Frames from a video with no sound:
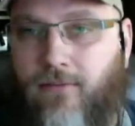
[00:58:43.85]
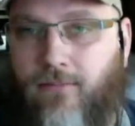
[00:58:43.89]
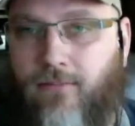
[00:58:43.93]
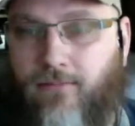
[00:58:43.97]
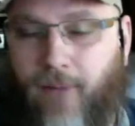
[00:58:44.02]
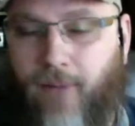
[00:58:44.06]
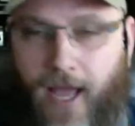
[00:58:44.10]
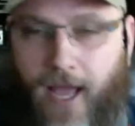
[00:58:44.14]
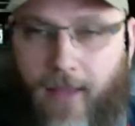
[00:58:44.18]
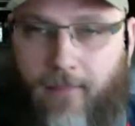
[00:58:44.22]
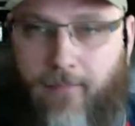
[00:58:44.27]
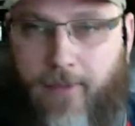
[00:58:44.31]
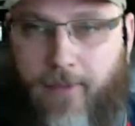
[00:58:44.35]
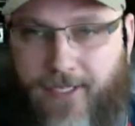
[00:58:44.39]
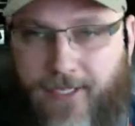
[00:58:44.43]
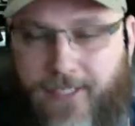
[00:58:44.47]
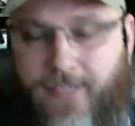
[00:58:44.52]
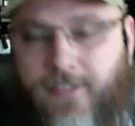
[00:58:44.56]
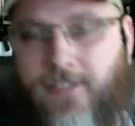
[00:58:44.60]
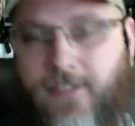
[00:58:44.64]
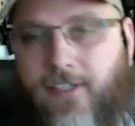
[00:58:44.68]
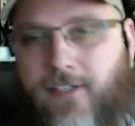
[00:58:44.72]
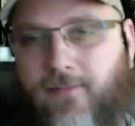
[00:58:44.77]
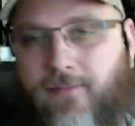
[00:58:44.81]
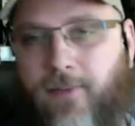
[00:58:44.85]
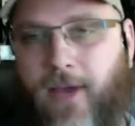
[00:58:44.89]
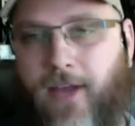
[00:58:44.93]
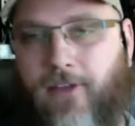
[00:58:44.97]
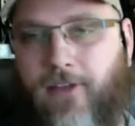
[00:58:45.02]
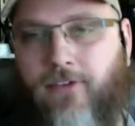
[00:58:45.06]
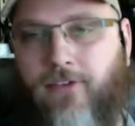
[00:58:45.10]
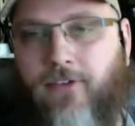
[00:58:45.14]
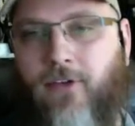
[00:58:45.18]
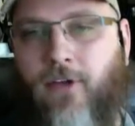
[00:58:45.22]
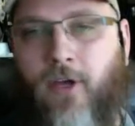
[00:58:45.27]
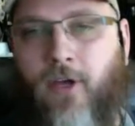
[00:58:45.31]
Buy a business
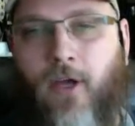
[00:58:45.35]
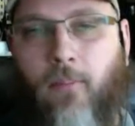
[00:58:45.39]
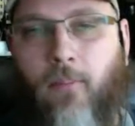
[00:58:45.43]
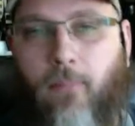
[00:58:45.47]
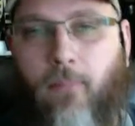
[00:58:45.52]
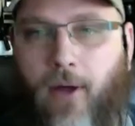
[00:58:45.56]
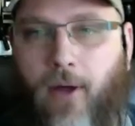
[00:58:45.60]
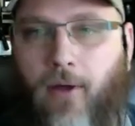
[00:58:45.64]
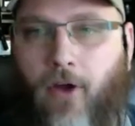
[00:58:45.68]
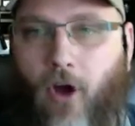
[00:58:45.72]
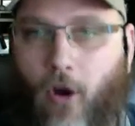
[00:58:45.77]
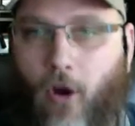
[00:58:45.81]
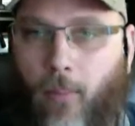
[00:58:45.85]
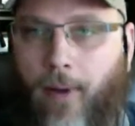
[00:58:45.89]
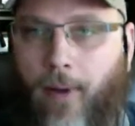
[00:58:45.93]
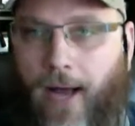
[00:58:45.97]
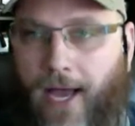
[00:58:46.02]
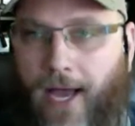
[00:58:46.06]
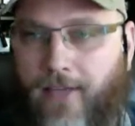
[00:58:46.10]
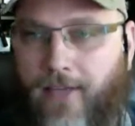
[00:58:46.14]
expense. But go buy